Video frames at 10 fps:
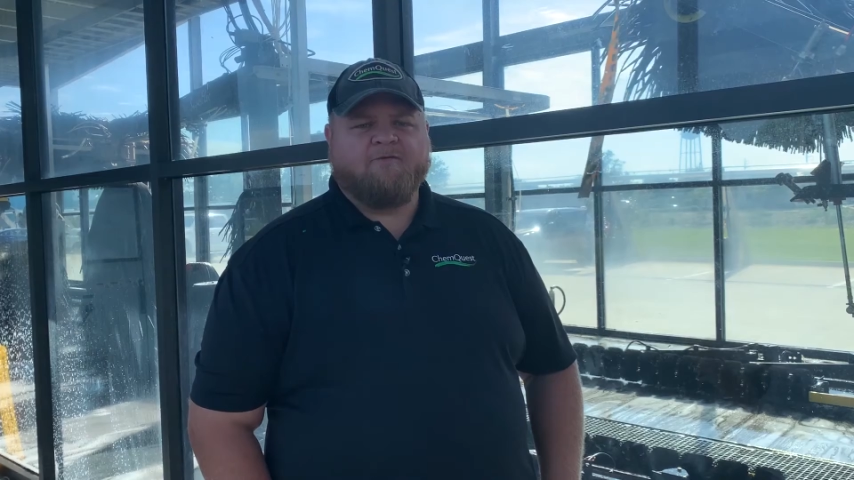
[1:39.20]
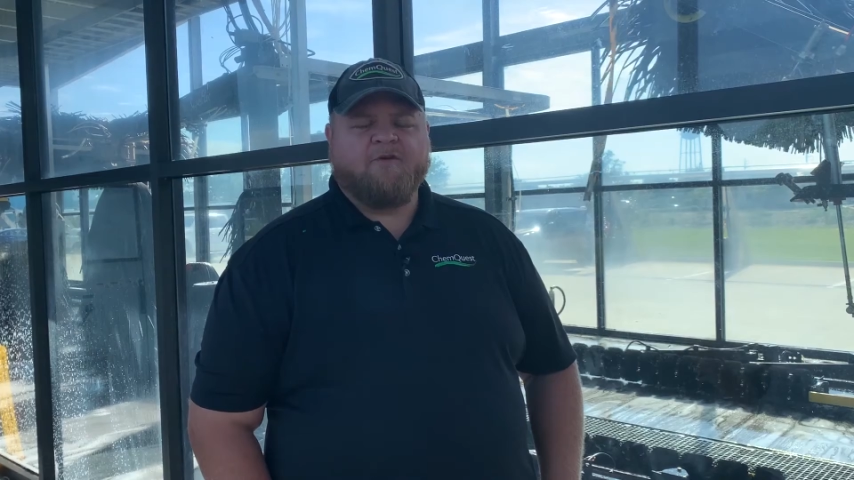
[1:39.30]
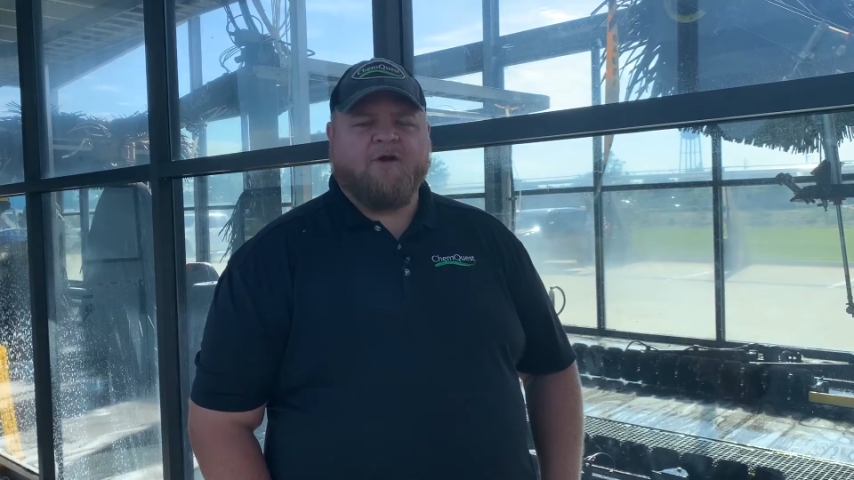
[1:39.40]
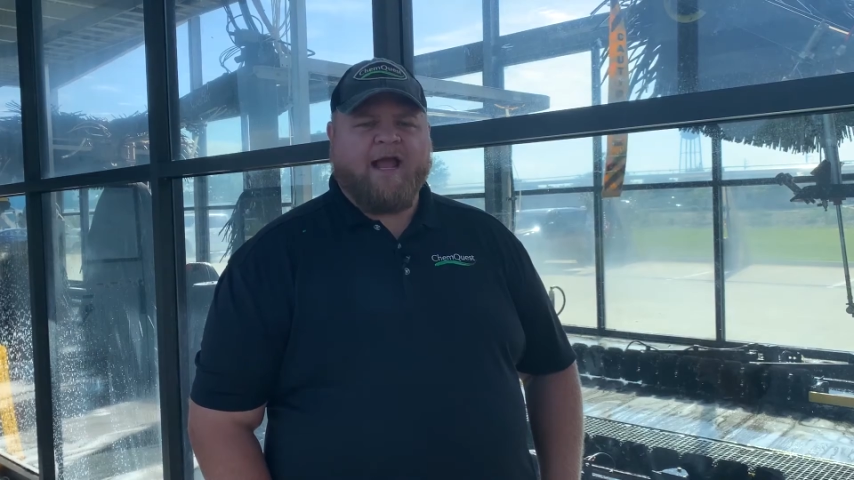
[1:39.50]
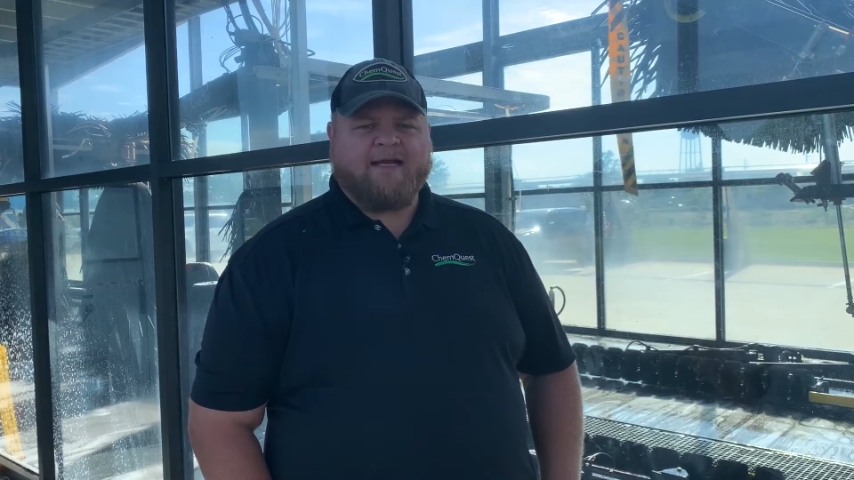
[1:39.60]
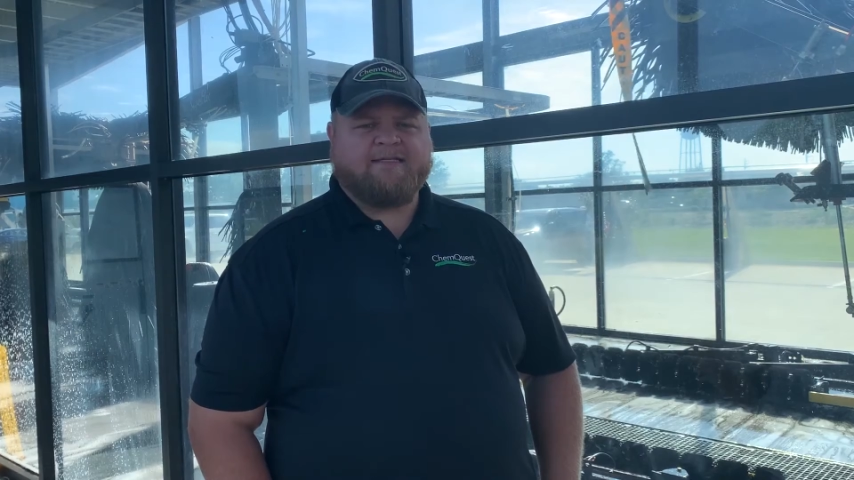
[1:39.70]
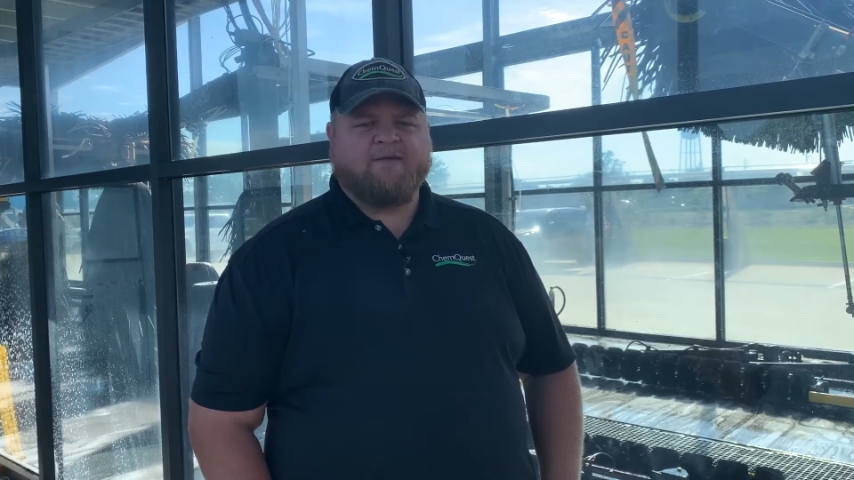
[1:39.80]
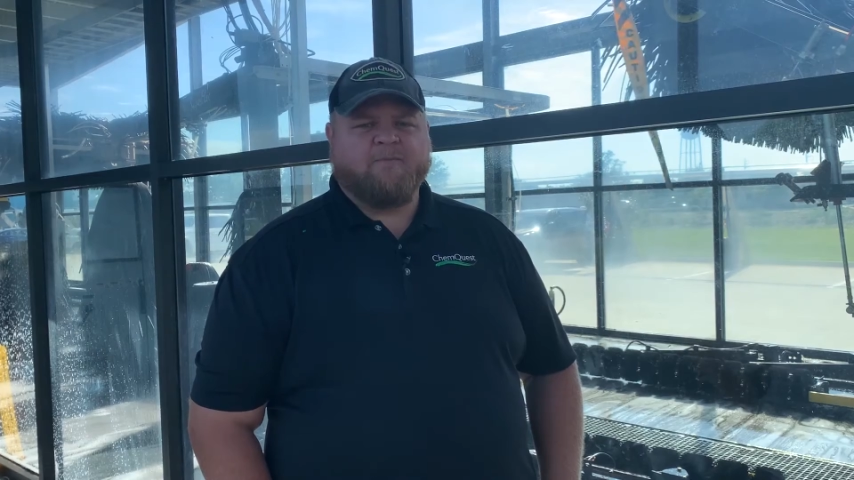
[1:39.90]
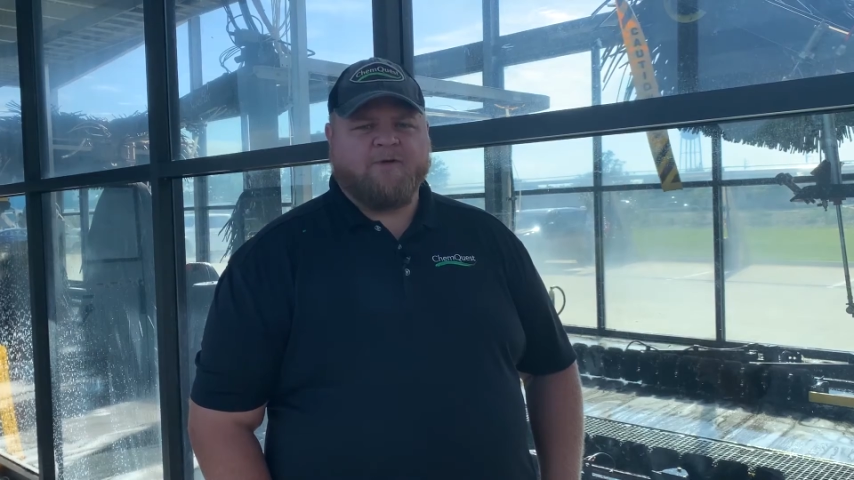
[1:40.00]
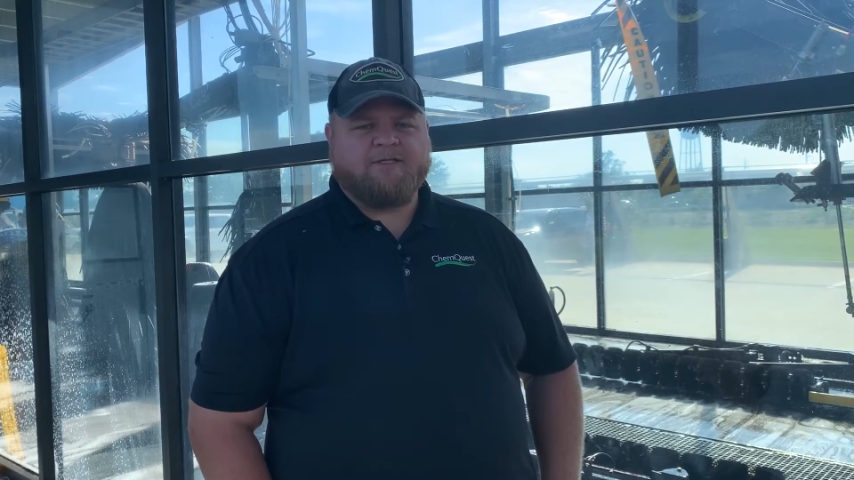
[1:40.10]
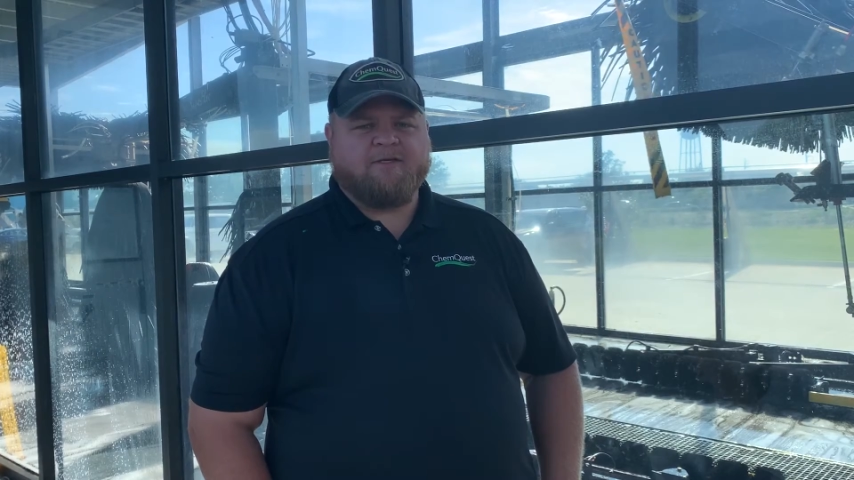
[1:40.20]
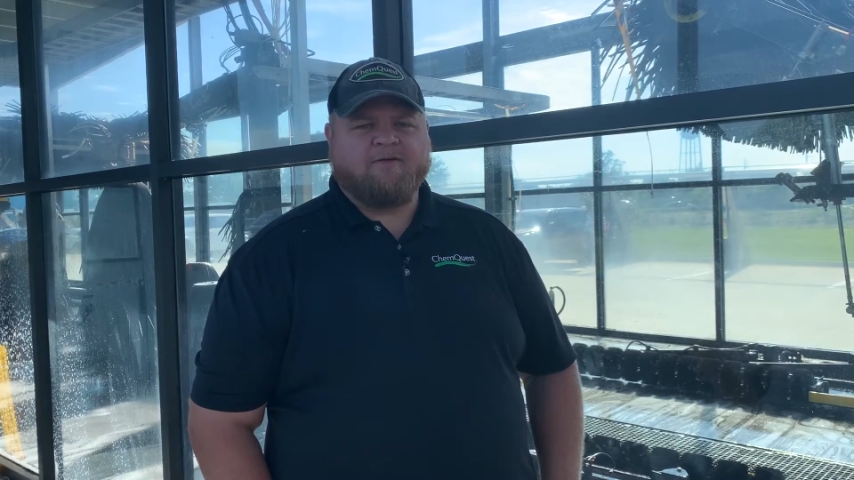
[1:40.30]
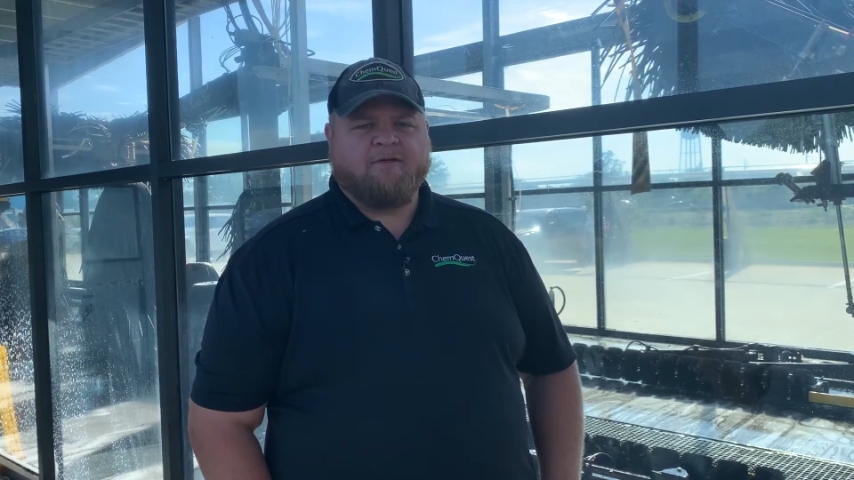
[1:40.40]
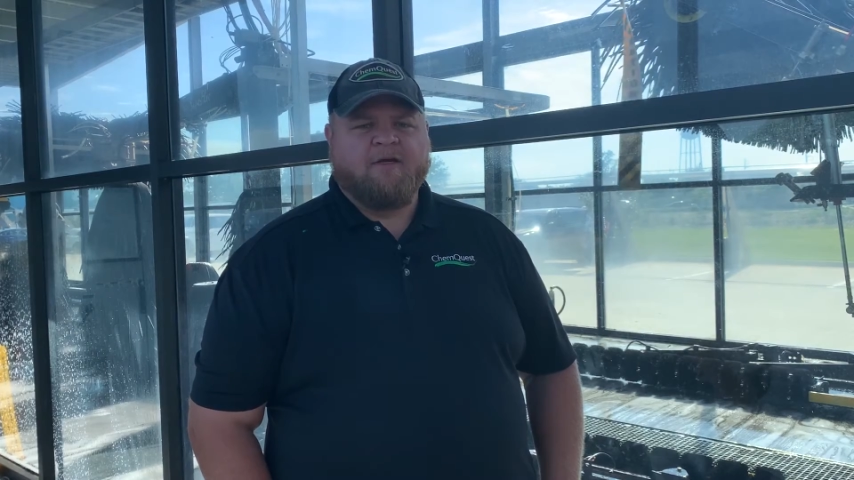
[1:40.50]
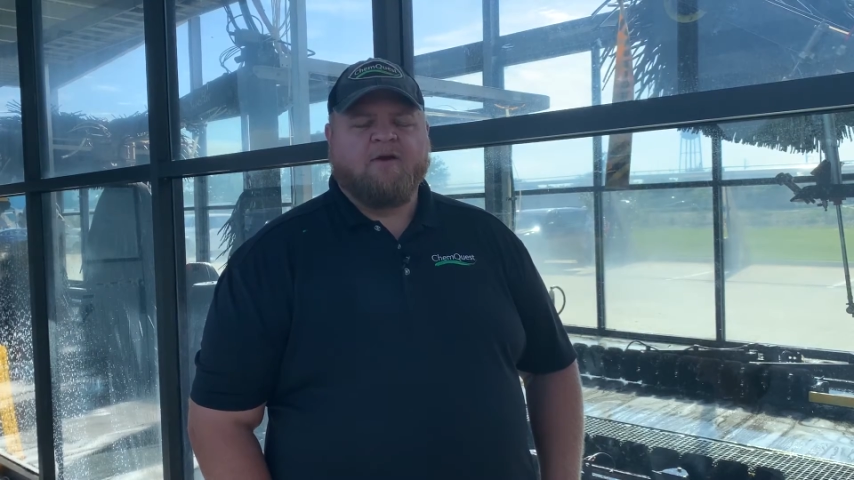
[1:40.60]
for your acid pre-soak,
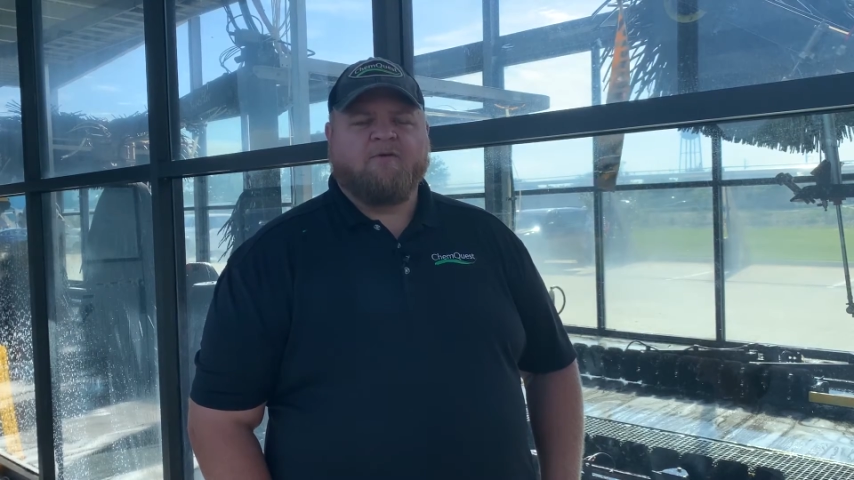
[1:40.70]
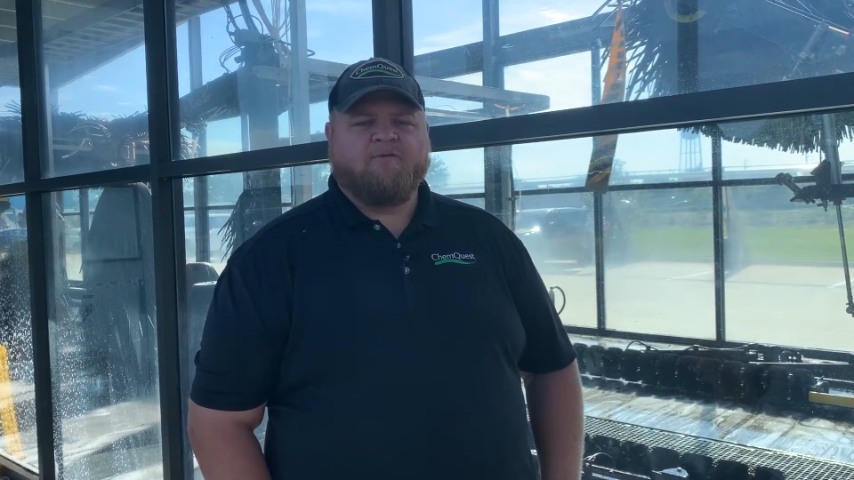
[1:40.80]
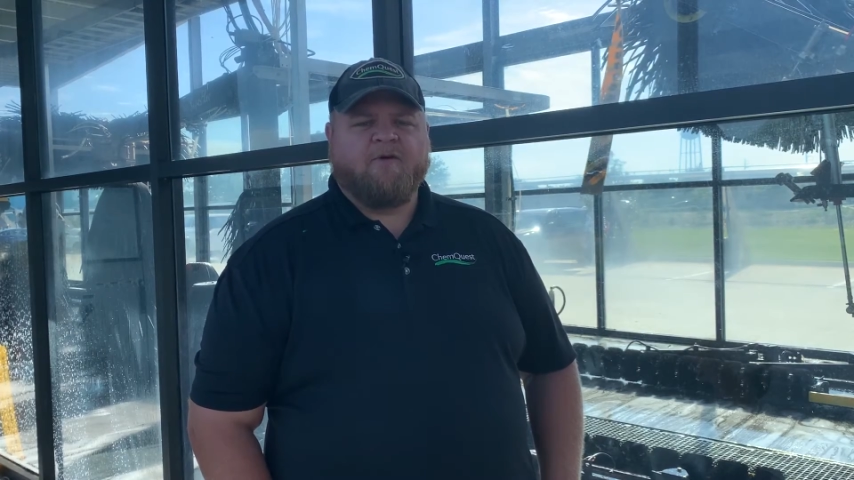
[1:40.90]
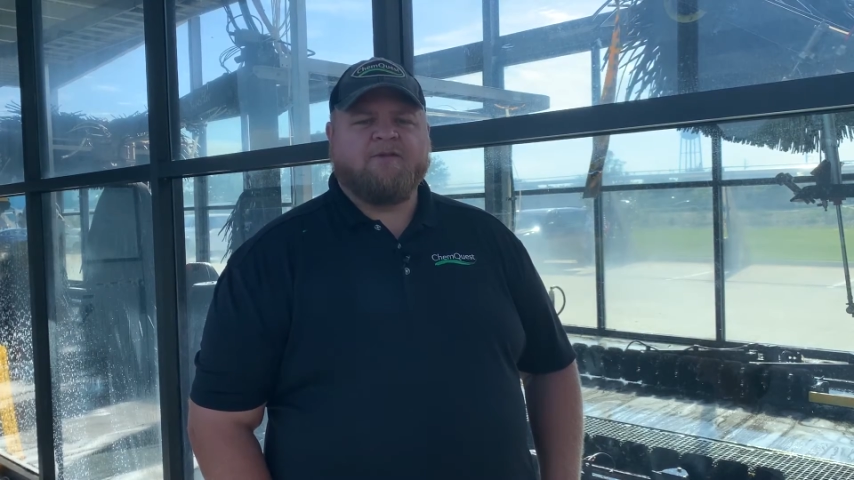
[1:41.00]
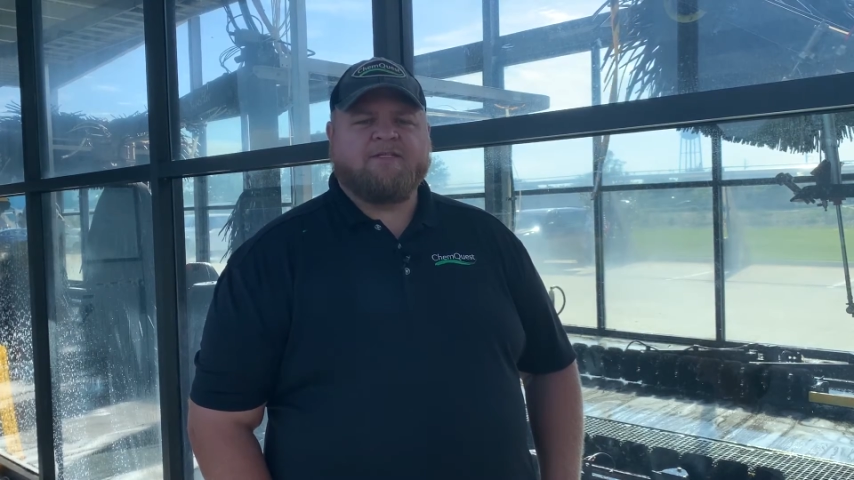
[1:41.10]
refer to the